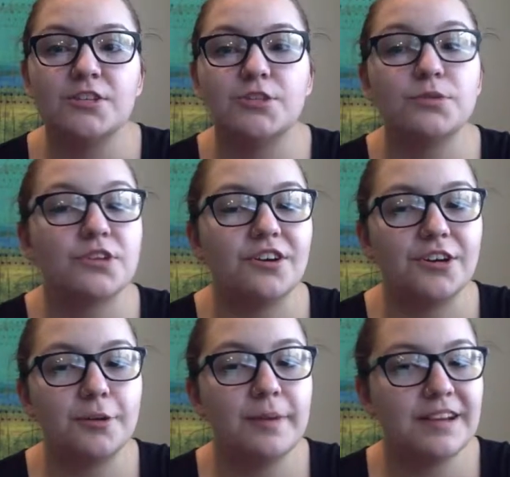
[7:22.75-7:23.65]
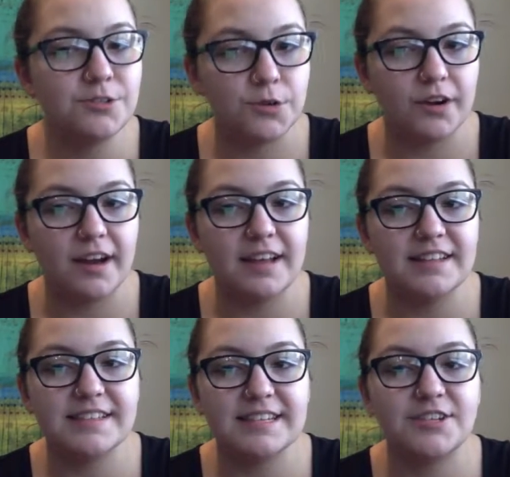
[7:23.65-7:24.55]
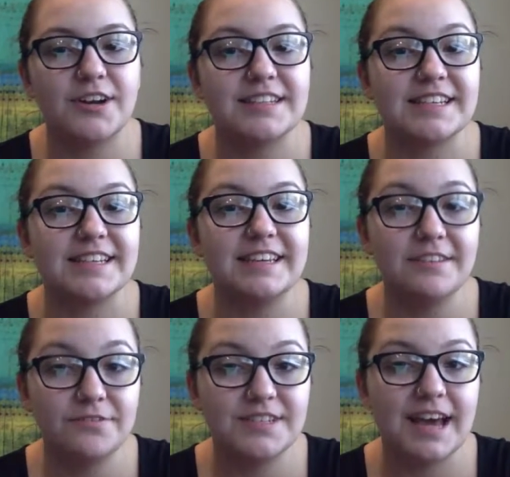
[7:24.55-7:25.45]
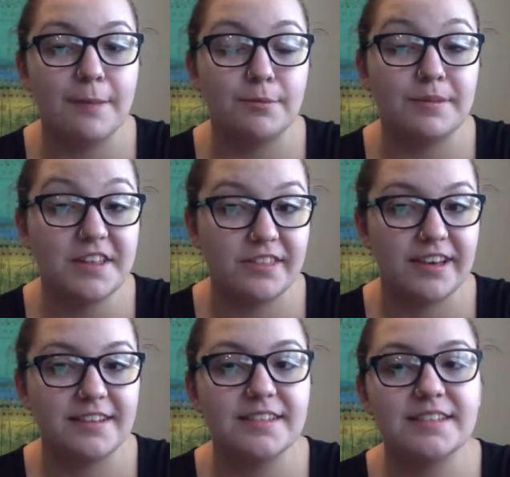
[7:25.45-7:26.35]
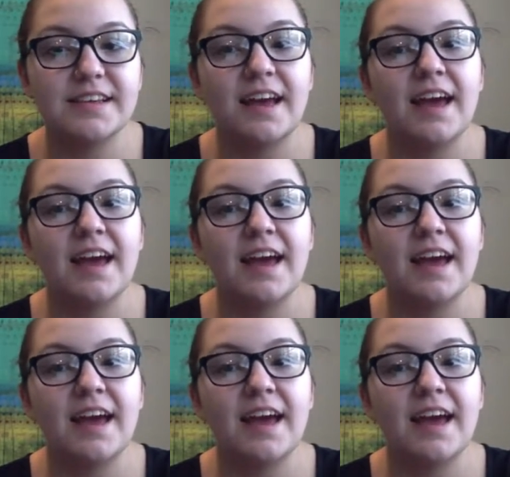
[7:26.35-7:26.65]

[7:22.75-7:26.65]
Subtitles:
Zeus called her Pandora and sent her as a gift to Epimetheus.